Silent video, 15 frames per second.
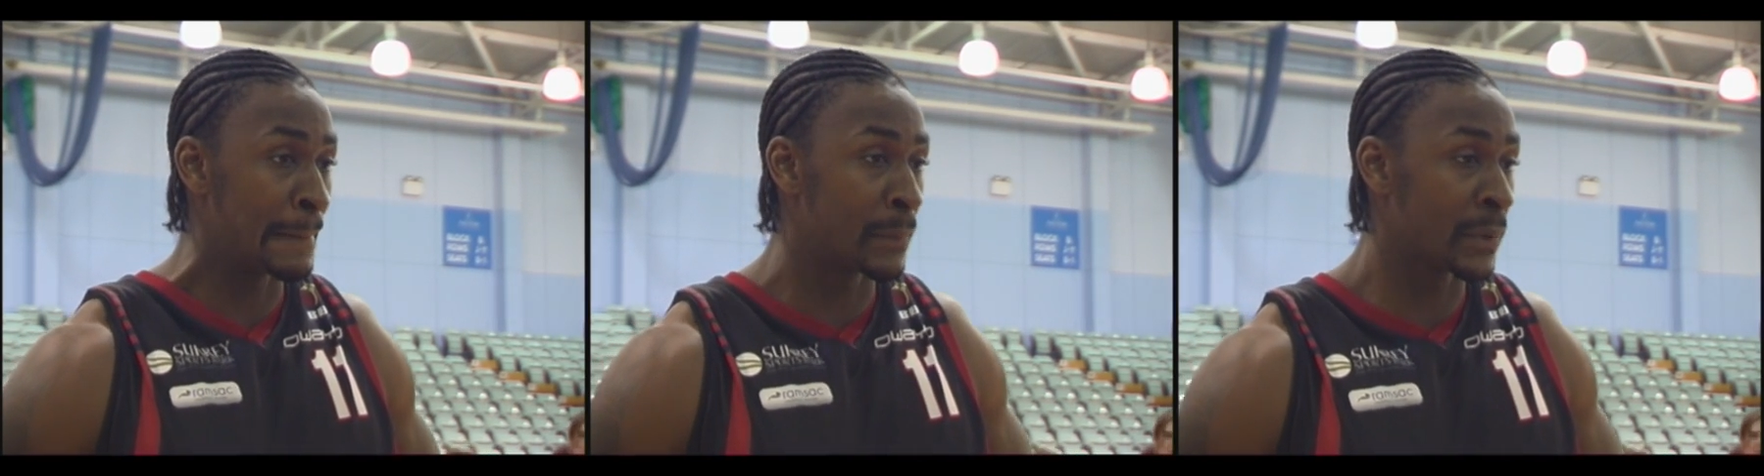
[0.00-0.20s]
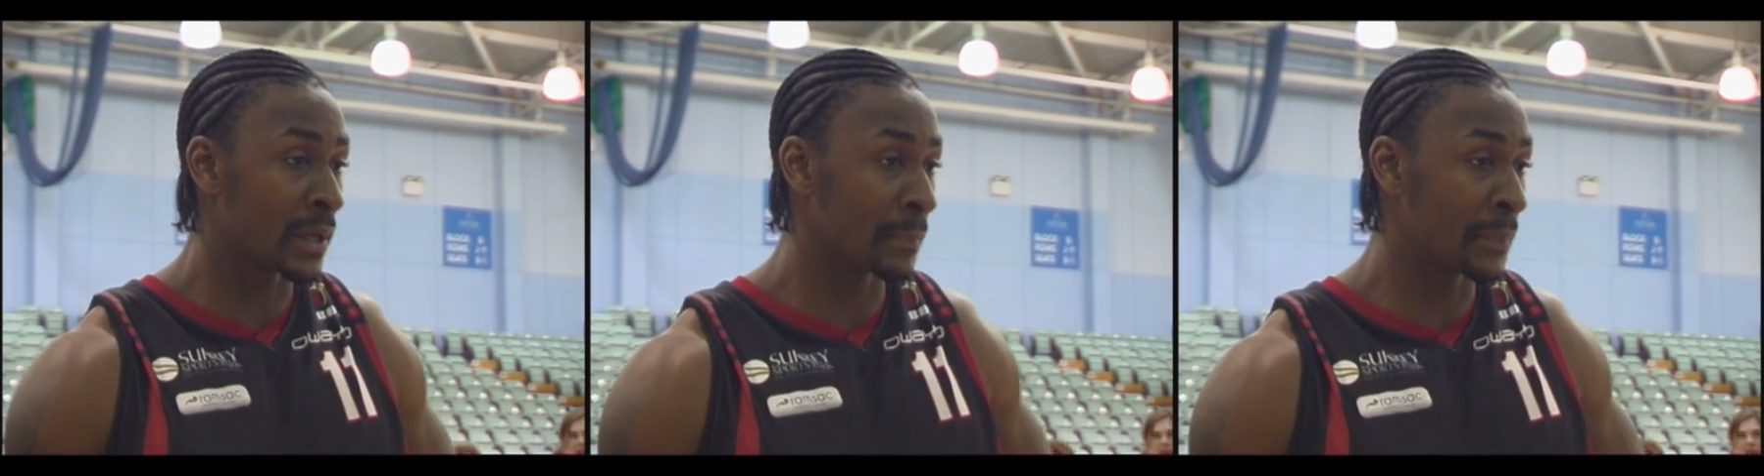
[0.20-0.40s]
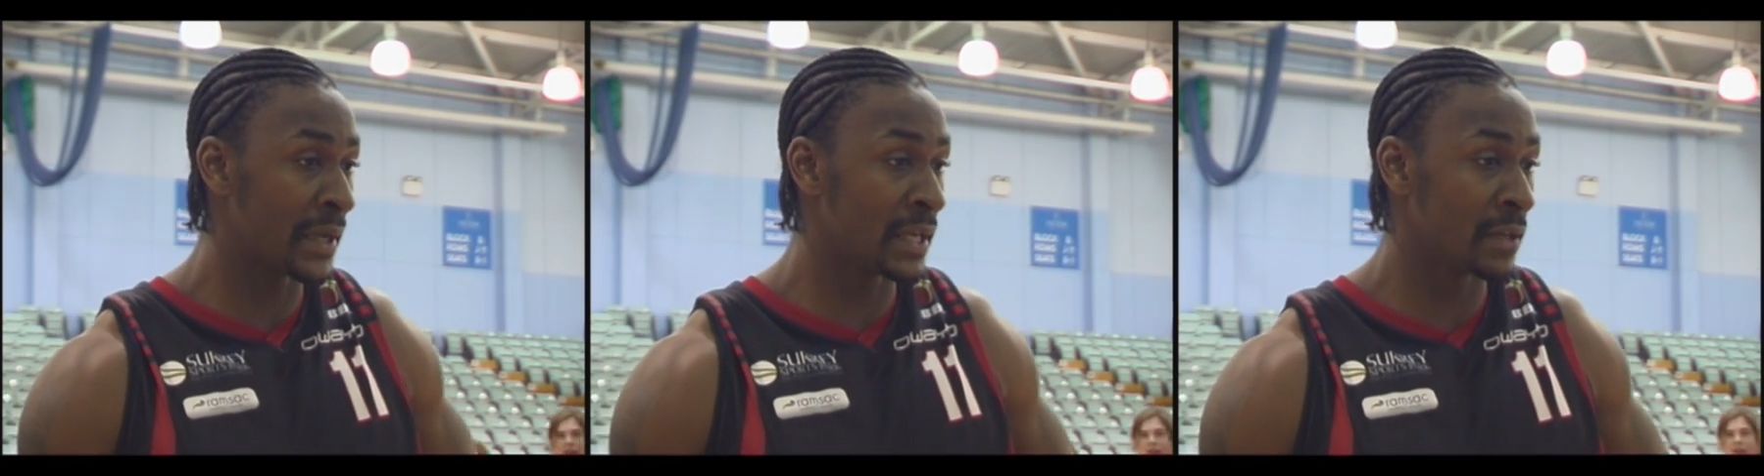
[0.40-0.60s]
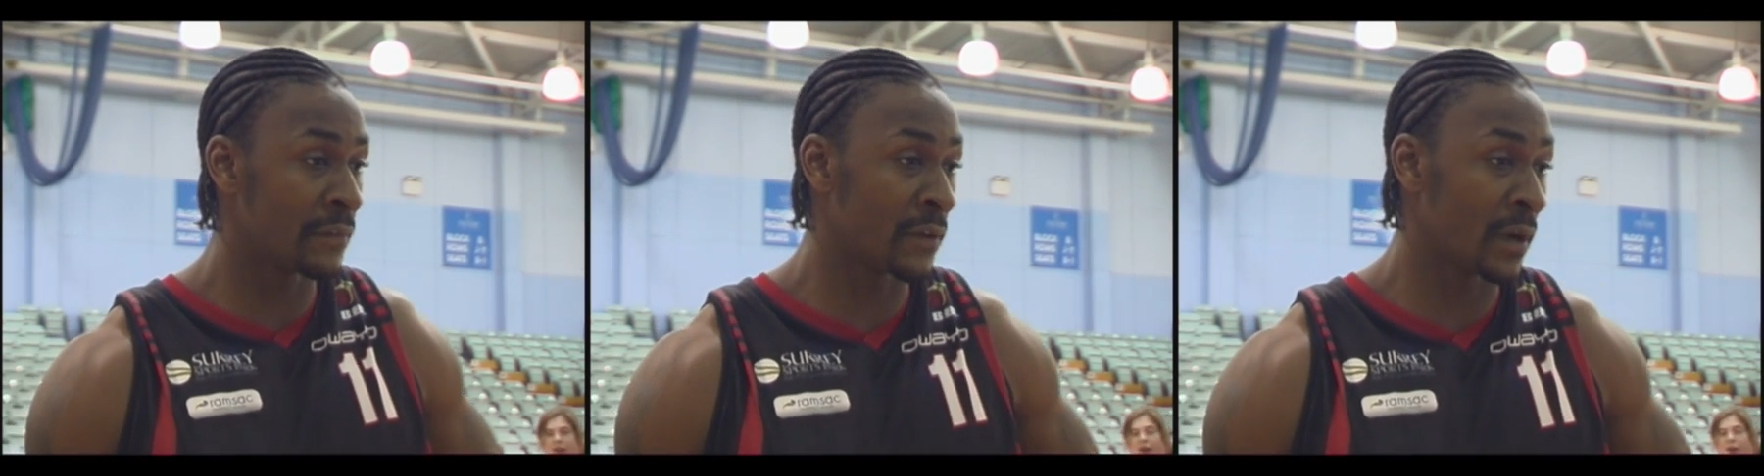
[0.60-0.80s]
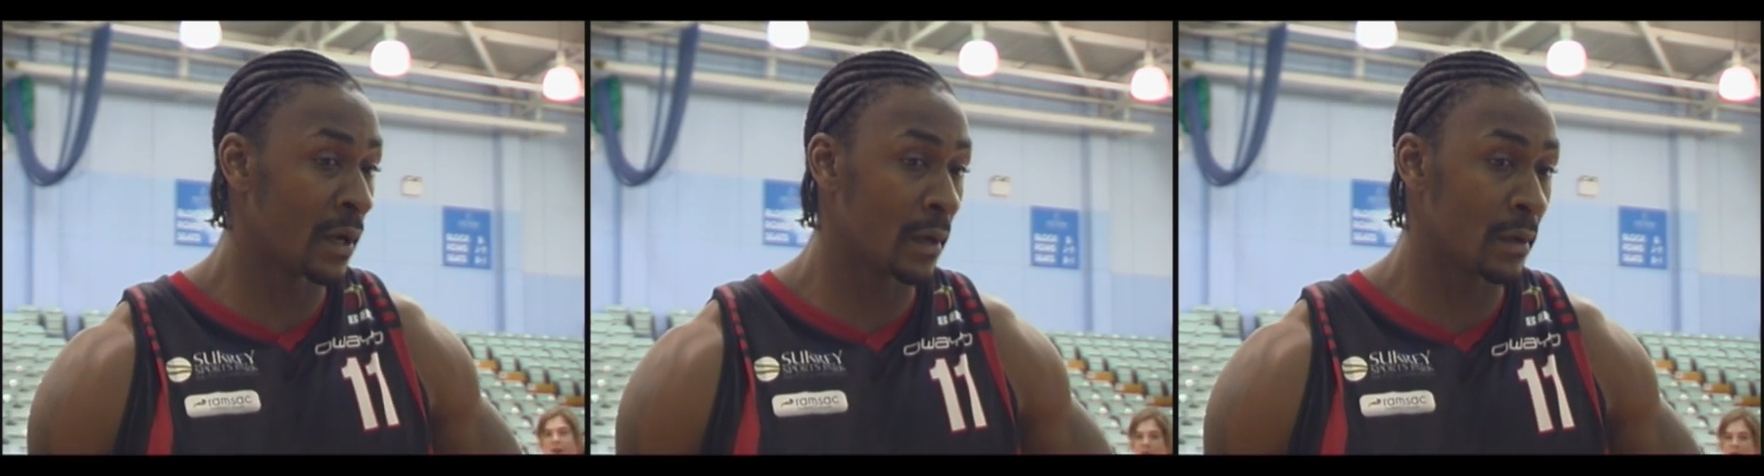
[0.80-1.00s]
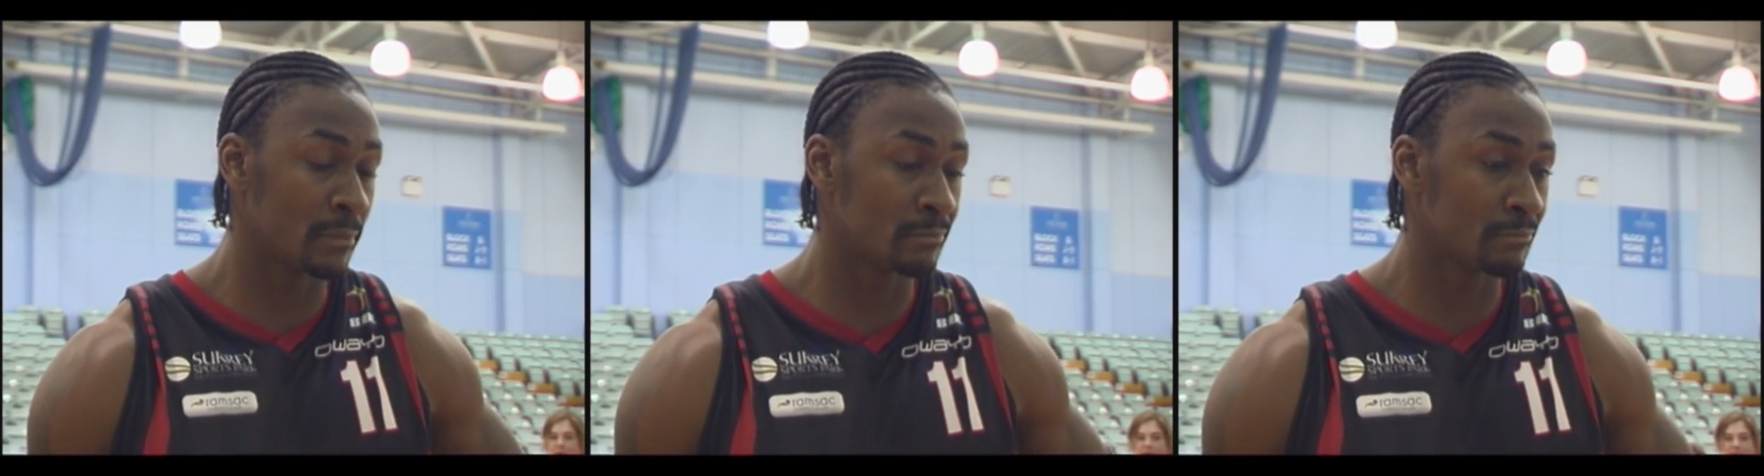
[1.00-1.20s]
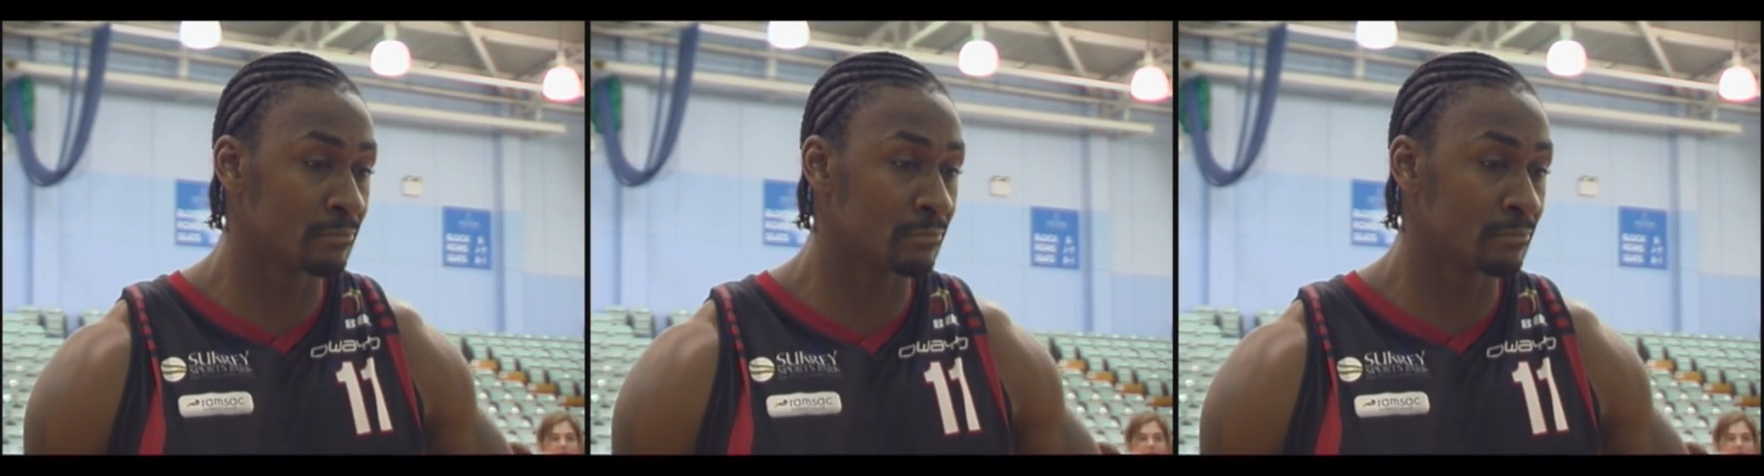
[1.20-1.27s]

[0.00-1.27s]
We competed for